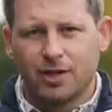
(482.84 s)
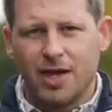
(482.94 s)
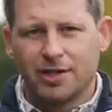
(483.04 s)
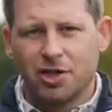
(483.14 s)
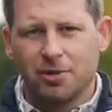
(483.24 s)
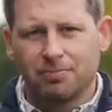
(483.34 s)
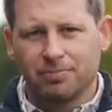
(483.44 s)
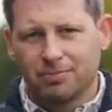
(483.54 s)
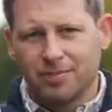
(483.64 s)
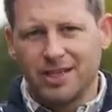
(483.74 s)
Next
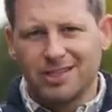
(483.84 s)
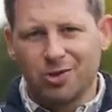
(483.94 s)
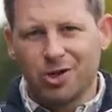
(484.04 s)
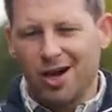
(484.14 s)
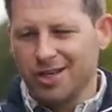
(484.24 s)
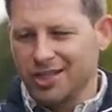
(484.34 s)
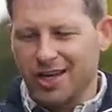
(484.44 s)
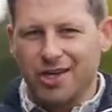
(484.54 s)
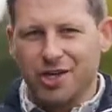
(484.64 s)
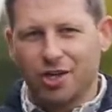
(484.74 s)
up, these little guys
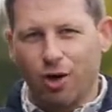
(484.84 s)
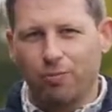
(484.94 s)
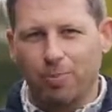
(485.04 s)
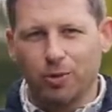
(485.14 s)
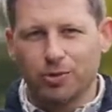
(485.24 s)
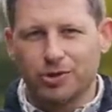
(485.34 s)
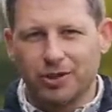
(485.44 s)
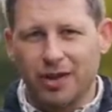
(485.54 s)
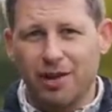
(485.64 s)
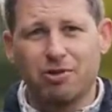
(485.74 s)
here, your golf balls.
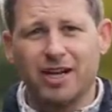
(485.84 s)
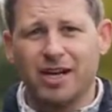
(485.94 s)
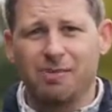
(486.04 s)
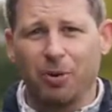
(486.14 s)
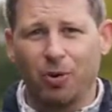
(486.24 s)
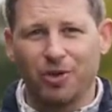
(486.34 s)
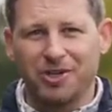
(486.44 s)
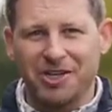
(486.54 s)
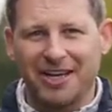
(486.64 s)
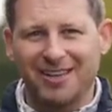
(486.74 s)
They're really
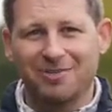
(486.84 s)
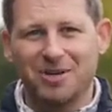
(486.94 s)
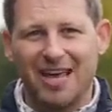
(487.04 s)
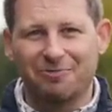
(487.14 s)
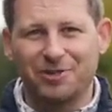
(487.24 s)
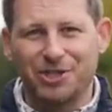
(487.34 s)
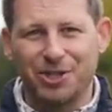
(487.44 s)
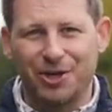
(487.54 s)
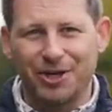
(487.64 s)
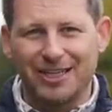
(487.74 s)
important. You hit them with every
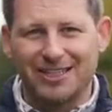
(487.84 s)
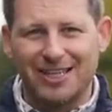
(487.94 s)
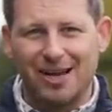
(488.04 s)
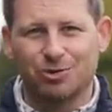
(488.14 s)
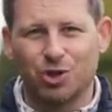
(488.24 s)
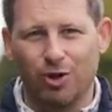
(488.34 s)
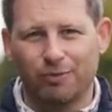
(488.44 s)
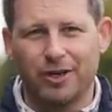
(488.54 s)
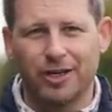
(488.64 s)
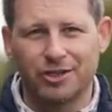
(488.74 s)
shot. It sounds
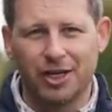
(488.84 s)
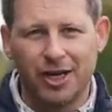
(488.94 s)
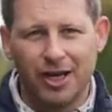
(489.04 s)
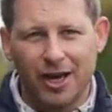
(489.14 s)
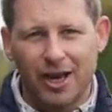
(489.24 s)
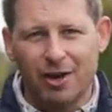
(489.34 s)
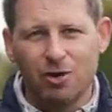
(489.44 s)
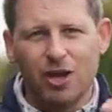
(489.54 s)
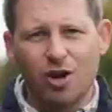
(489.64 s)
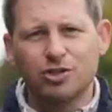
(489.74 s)
obvious. And there
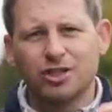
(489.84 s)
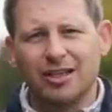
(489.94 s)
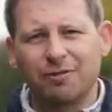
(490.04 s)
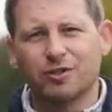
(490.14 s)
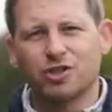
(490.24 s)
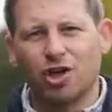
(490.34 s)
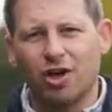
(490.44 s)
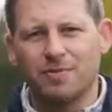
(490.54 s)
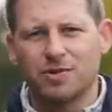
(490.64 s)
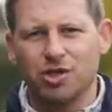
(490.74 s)
are loads of different
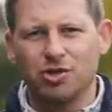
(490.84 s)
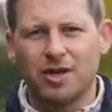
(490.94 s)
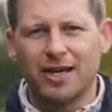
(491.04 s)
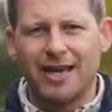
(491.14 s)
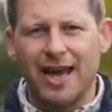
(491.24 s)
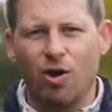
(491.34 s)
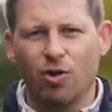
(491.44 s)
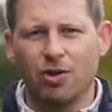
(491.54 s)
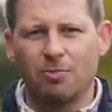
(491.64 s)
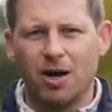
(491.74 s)
types that you can get
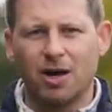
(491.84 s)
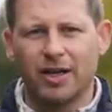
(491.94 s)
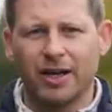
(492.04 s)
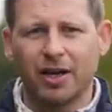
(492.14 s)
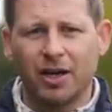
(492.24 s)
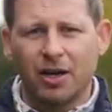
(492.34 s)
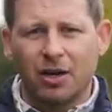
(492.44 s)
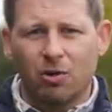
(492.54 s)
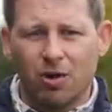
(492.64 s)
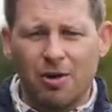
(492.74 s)
on the market.
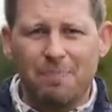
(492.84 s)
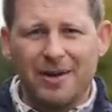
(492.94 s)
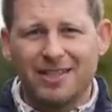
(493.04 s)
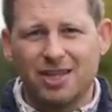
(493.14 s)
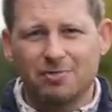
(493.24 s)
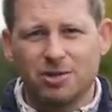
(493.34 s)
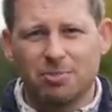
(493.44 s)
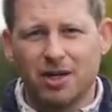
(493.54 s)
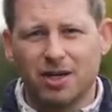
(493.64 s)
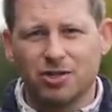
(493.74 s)
One of my big tips to
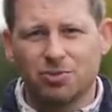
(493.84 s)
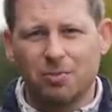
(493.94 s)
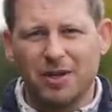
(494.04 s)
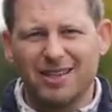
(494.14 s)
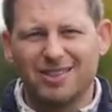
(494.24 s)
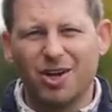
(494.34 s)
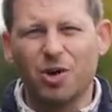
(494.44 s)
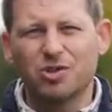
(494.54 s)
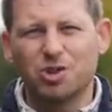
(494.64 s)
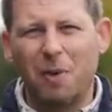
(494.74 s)
beginners would be
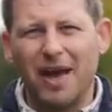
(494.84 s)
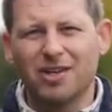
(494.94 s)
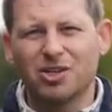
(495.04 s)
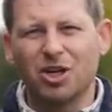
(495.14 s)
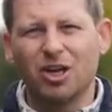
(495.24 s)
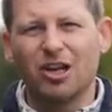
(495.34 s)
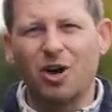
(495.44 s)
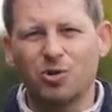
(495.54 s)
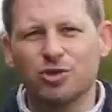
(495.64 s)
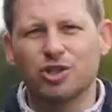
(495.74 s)
don't spend
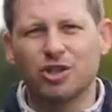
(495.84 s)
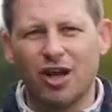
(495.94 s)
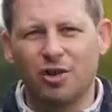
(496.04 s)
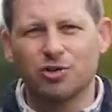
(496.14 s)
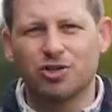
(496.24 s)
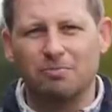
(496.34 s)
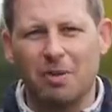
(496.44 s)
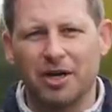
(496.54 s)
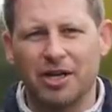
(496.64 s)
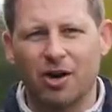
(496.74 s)
loads and loads of
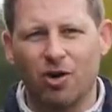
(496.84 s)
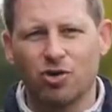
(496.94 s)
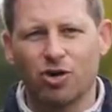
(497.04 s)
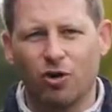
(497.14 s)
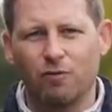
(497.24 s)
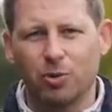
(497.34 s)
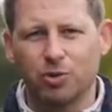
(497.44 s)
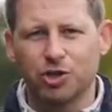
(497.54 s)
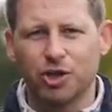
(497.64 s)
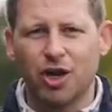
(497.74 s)
money on golf
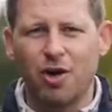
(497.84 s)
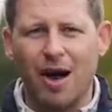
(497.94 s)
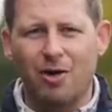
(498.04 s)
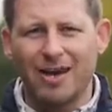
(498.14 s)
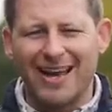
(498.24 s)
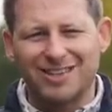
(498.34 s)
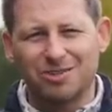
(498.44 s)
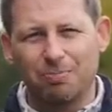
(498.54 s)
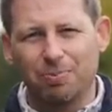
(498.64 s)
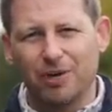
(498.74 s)
balls. You can go out and get
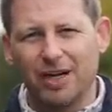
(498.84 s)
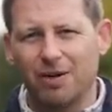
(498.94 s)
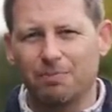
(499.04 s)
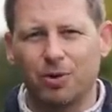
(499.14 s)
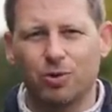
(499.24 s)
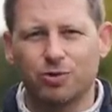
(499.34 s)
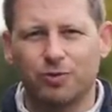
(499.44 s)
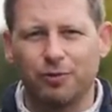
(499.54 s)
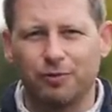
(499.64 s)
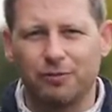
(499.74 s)
some brilliant balls
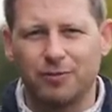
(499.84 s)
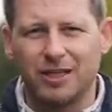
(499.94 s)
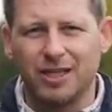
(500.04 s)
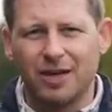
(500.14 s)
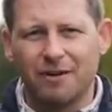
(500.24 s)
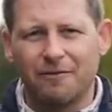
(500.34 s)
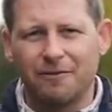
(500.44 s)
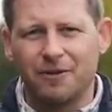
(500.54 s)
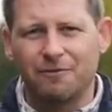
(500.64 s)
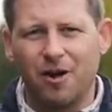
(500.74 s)
for 50,
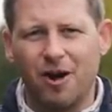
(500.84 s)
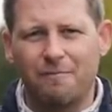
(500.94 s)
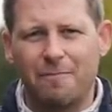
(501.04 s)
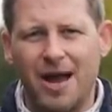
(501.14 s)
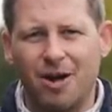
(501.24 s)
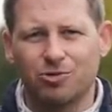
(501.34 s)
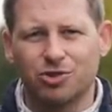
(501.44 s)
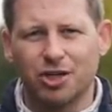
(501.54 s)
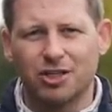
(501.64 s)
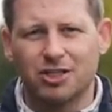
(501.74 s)
55
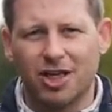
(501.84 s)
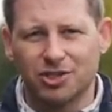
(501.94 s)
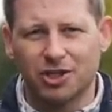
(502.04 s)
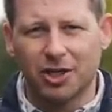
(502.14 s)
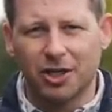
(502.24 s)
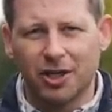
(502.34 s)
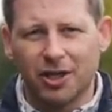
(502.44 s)
pounds a dozen.